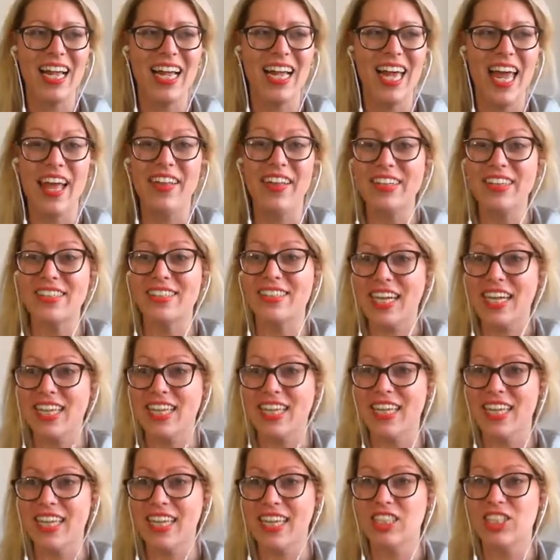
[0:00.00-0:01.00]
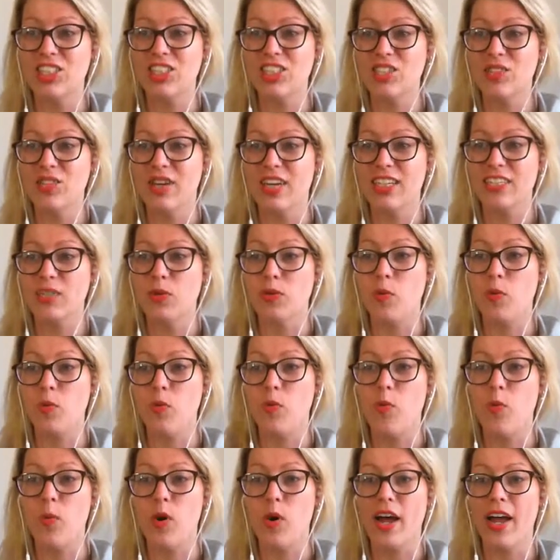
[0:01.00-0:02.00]
And the second thing to do is,
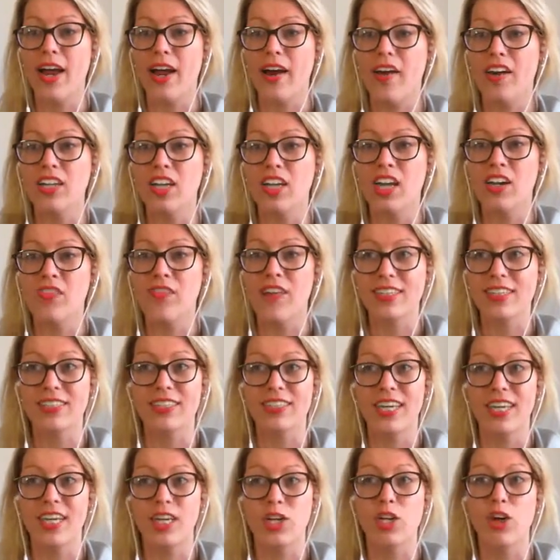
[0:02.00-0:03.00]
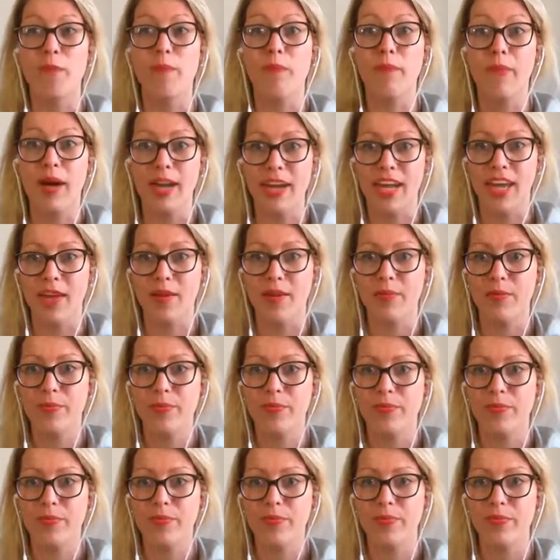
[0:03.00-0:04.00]
where are you investing your money?
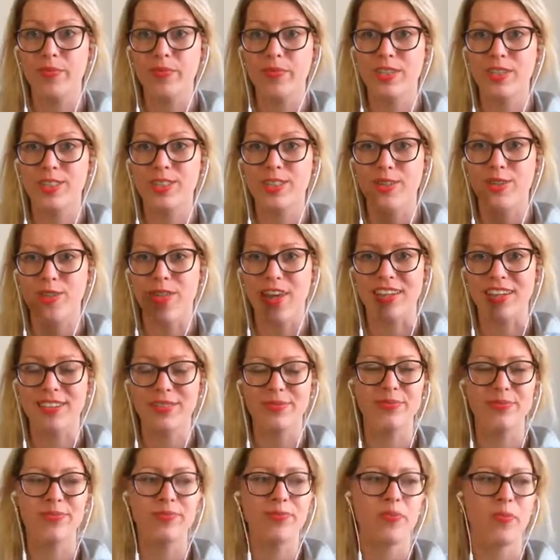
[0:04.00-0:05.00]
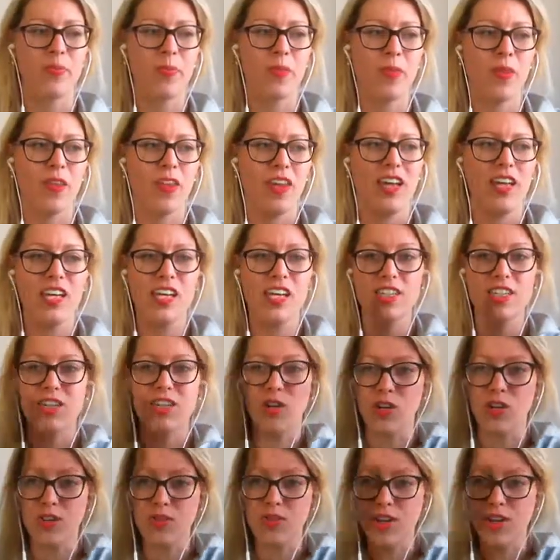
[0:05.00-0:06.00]
2 things.
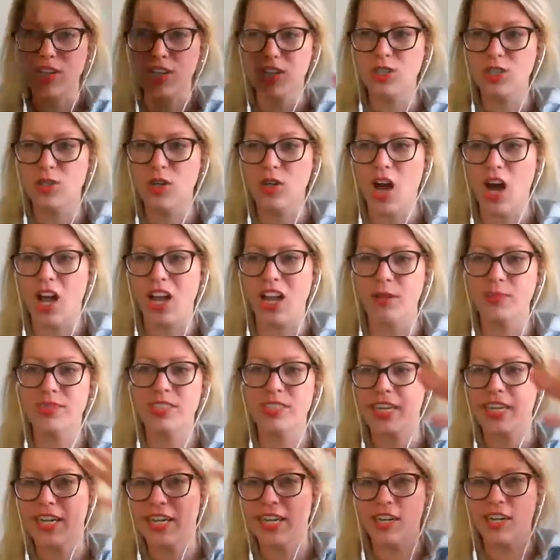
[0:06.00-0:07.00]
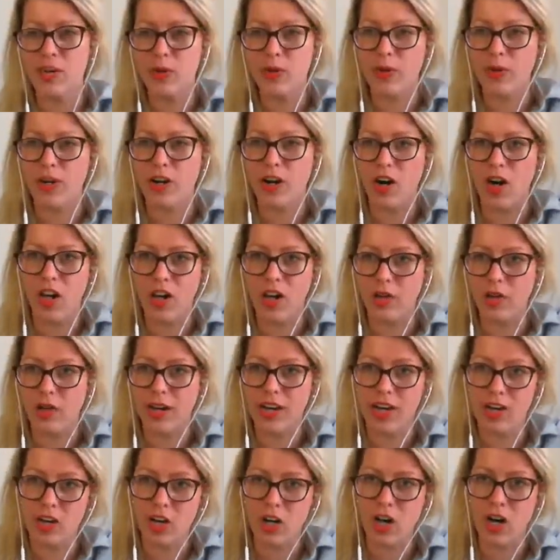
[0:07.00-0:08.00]
So you've got your 2 columns. Here
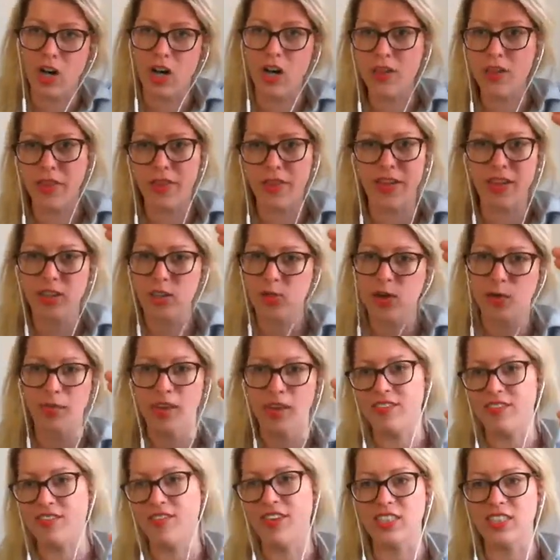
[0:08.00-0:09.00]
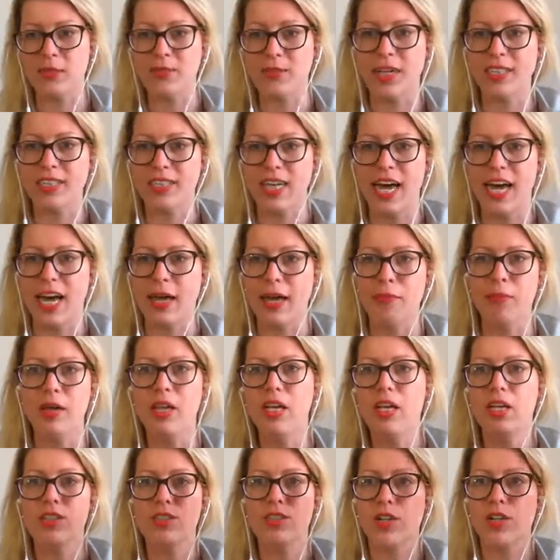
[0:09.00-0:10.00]
are all the things where I'm investing my time.
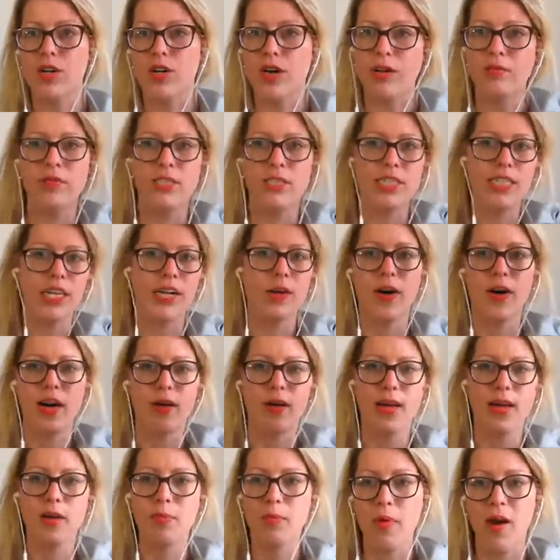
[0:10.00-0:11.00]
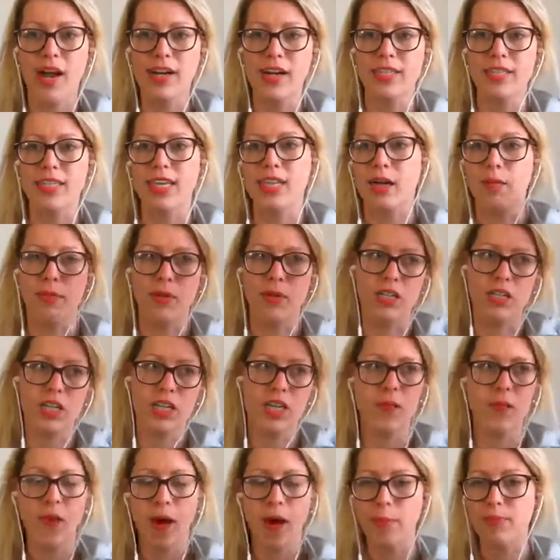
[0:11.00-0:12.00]
So I'm DIYing my branding, I'm building
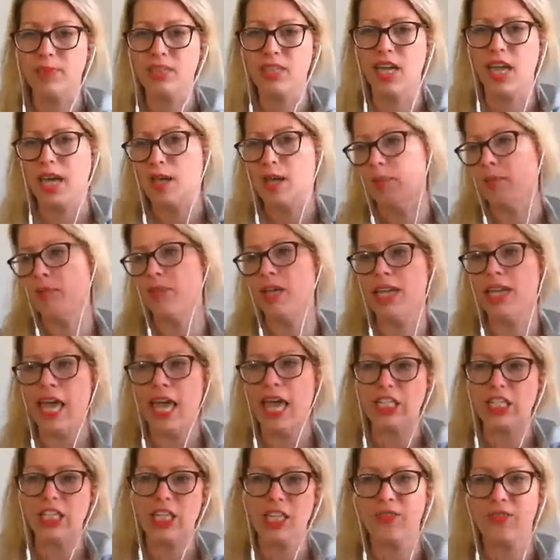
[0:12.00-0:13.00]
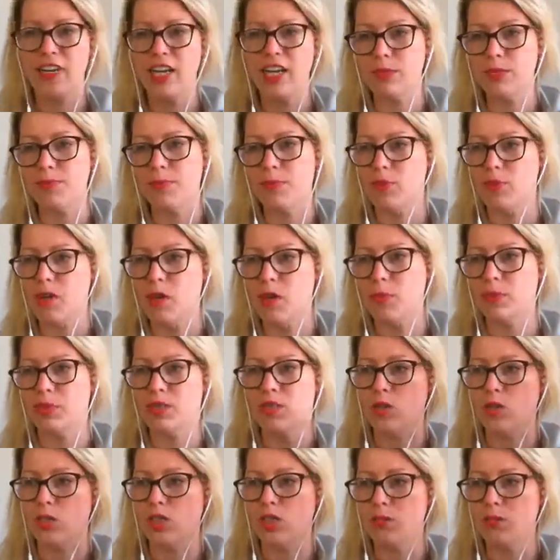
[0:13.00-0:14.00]
a website, I'm engaging in Facebook groups,
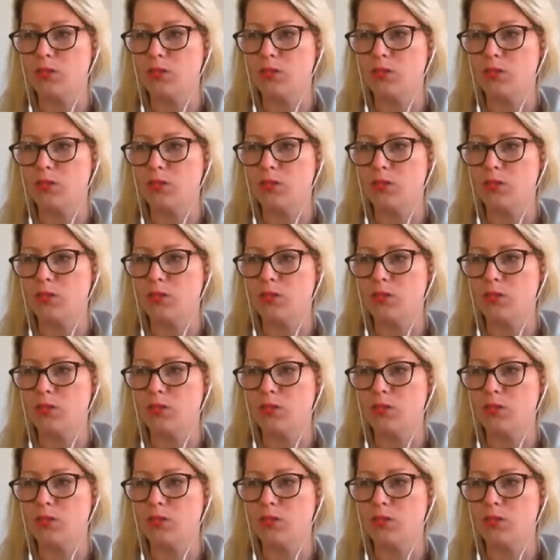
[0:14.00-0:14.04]
social